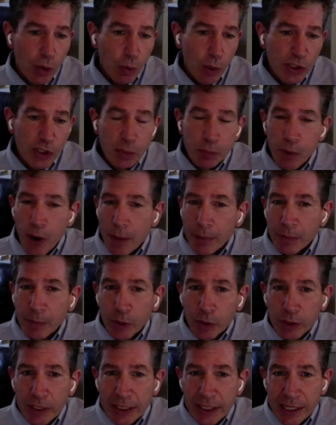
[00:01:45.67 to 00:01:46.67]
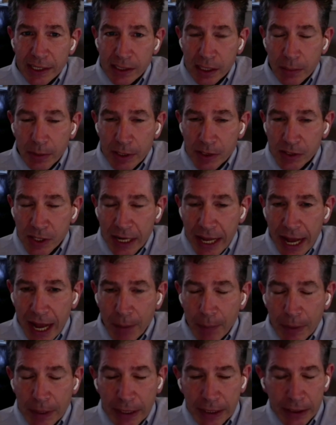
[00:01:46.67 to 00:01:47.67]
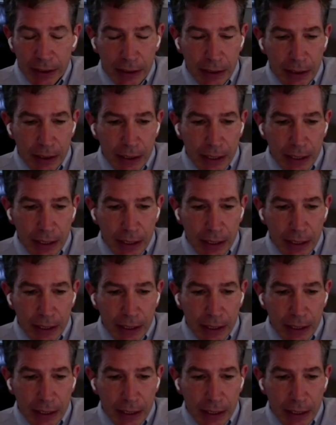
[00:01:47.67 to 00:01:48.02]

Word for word: what's the probability that something's going to happen and